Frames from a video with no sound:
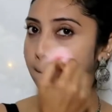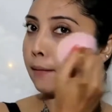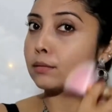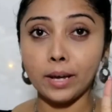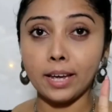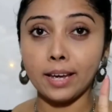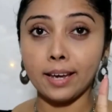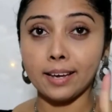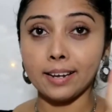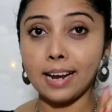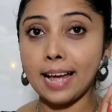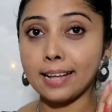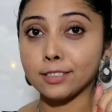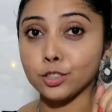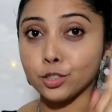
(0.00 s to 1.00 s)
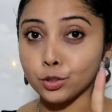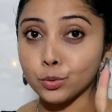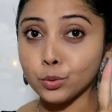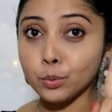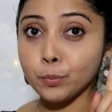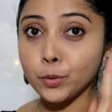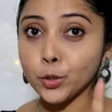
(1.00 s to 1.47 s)
Go ahead and
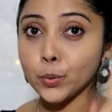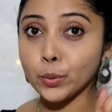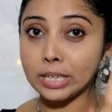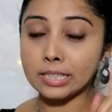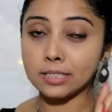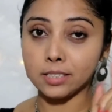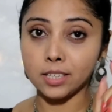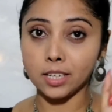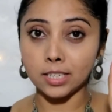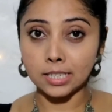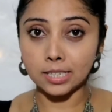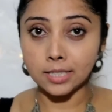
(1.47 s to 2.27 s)
zoom you in a